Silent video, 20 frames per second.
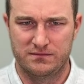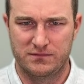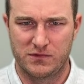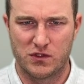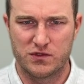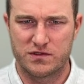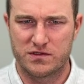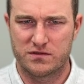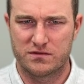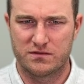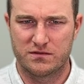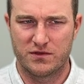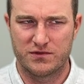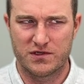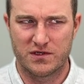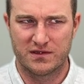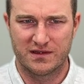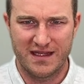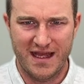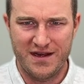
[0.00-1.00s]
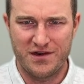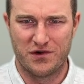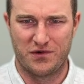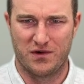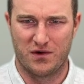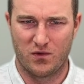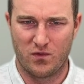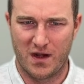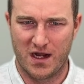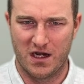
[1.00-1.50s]
Those are lender
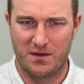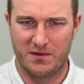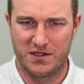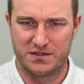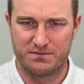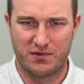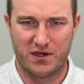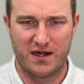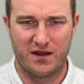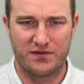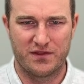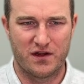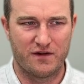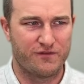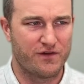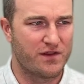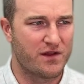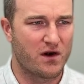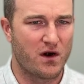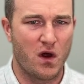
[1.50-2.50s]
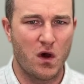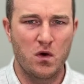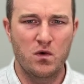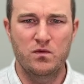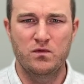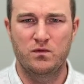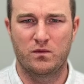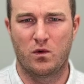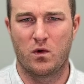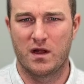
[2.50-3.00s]
requirements put out there for their
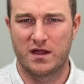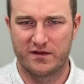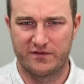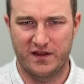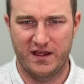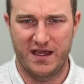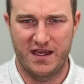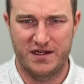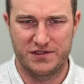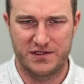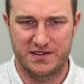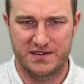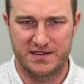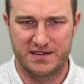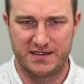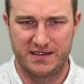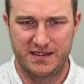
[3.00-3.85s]
own qualifications.